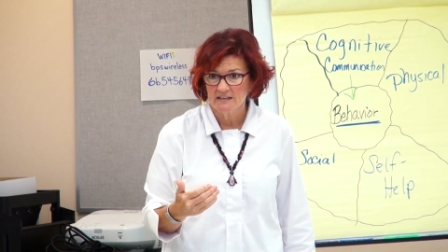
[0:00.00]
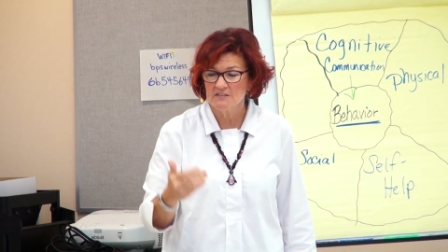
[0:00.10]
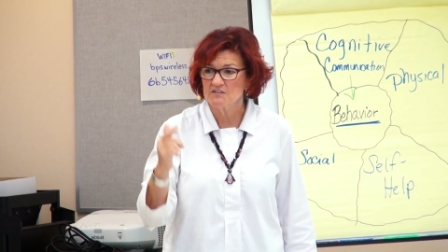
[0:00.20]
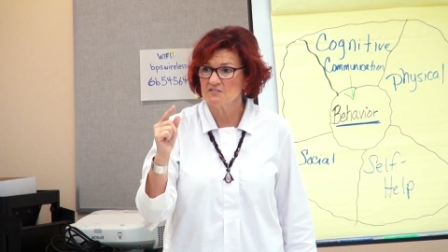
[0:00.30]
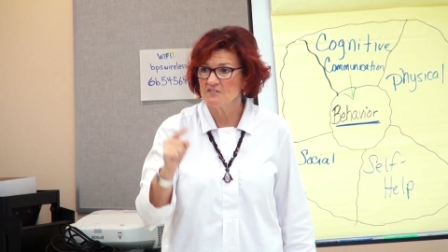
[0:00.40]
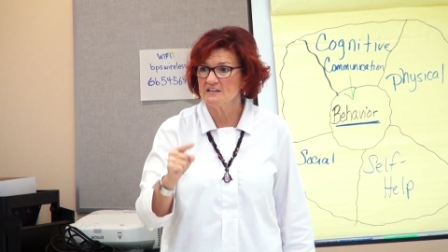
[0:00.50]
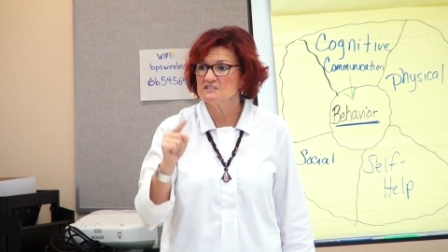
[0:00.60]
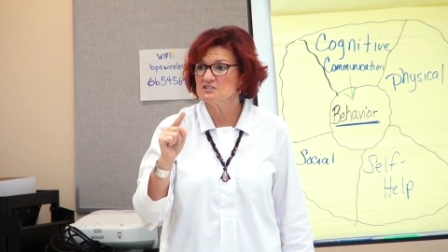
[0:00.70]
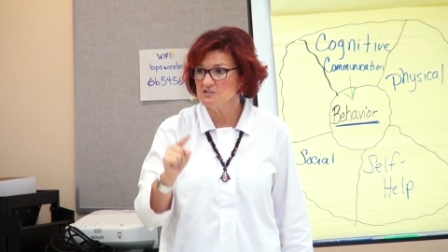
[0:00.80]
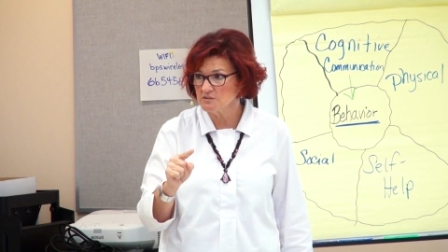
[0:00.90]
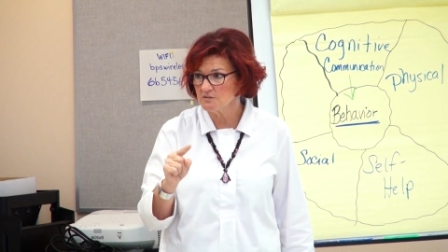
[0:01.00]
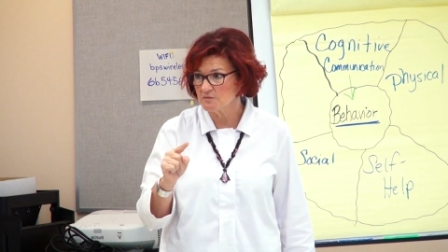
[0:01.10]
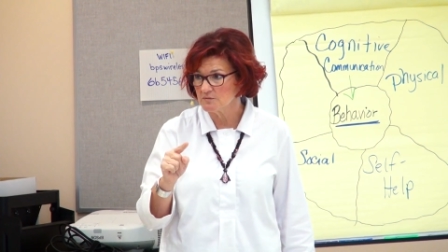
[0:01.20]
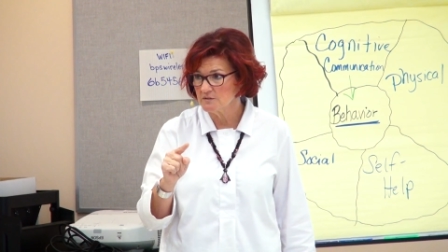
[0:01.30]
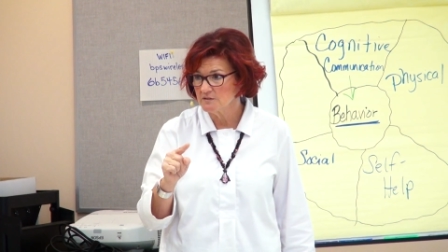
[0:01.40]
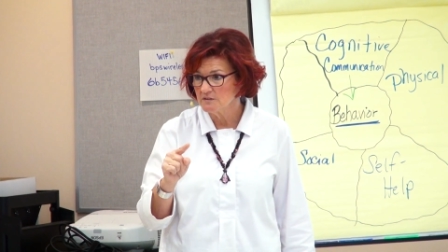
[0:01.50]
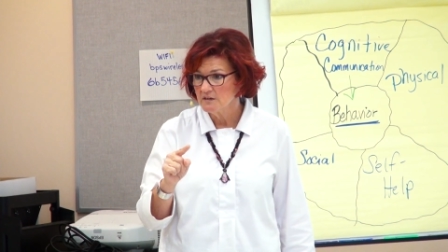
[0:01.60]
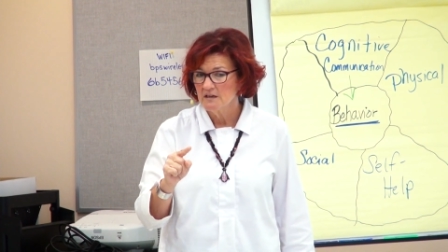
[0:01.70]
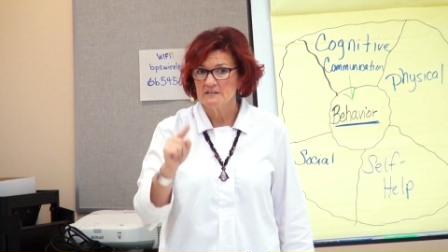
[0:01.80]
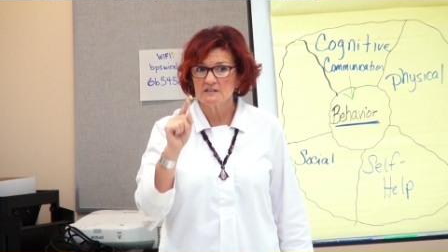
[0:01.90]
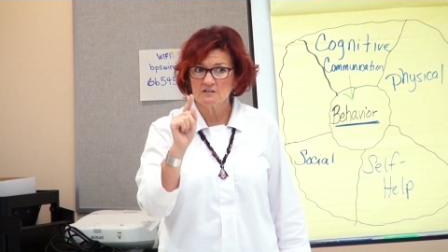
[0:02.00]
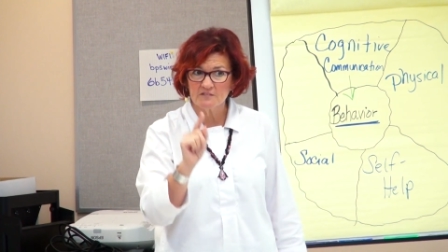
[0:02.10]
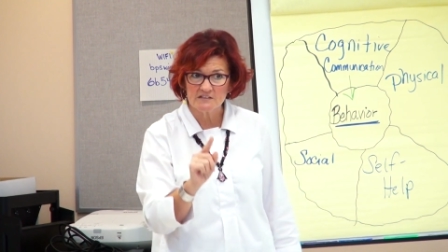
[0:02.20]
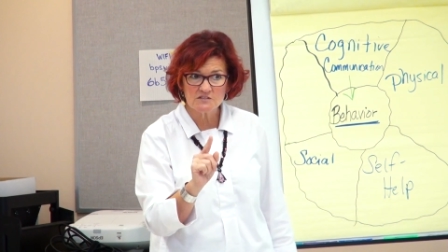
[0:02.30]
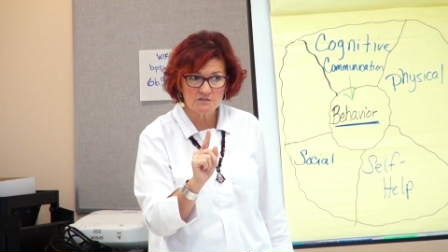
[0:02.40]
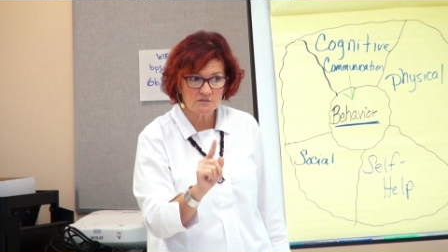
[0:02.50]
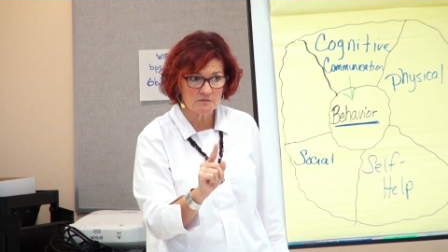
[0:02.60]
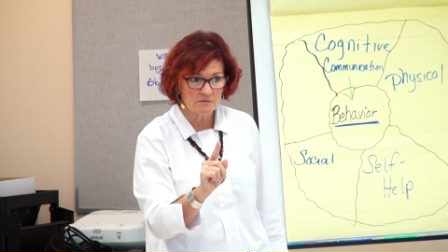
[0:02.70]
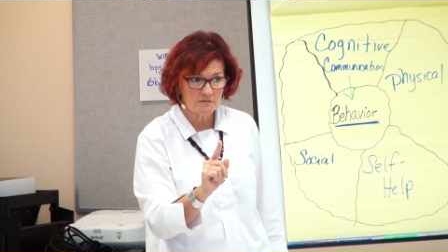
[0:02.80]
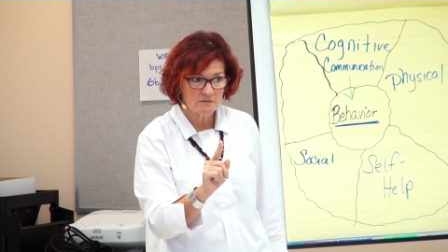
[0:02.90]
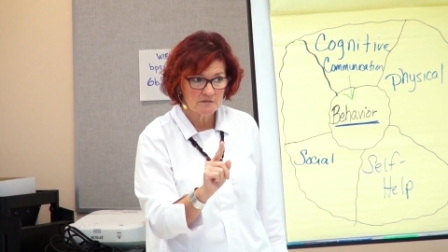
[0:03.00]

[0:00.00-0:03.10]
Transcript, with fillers: If it offends you, then it offends you.